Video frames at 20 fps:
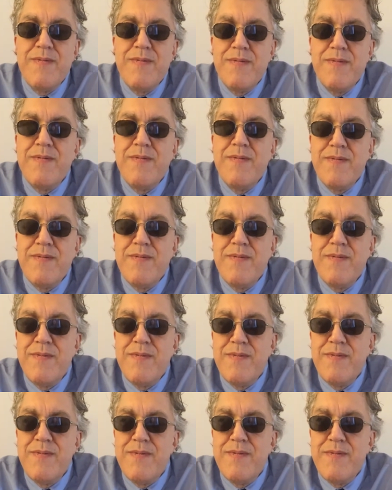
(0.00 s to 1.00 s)

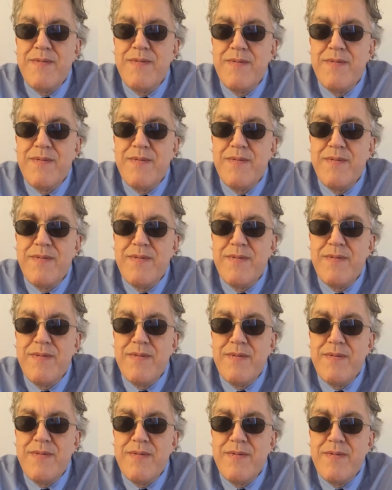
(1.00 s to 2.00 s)

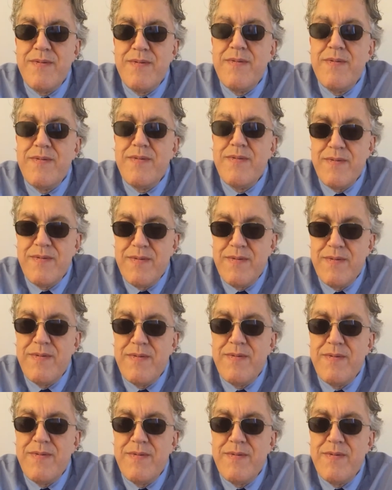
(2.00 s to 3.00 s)

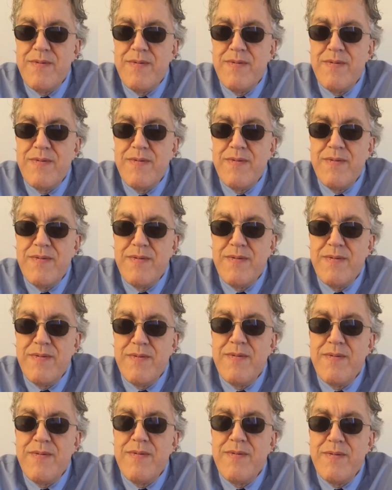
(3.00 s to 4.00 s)

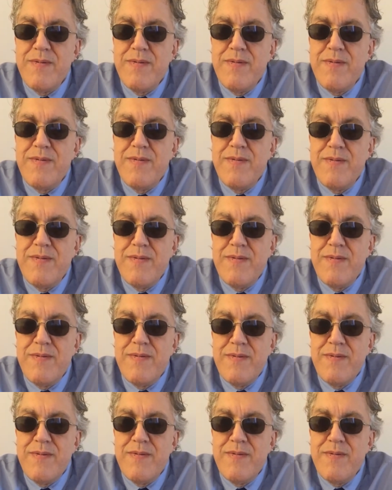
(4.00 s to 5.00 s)

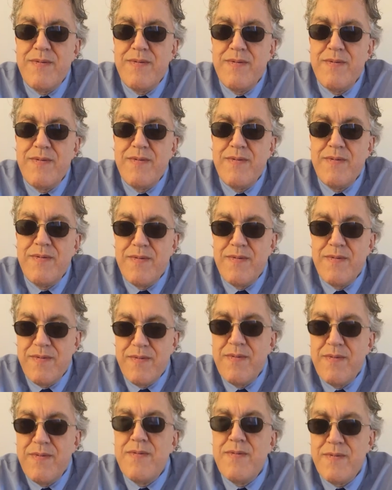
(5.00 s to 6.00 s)

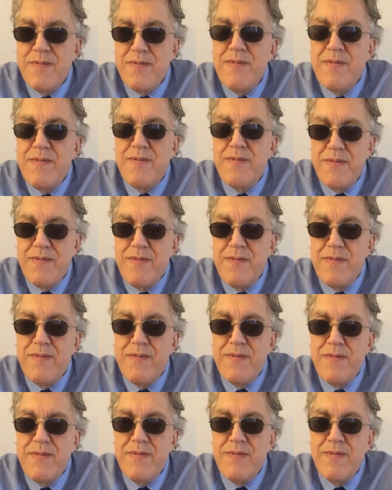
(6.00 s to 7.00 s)

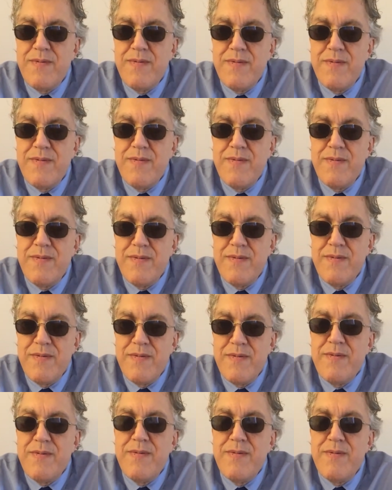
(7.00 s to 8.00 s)
(not speaking)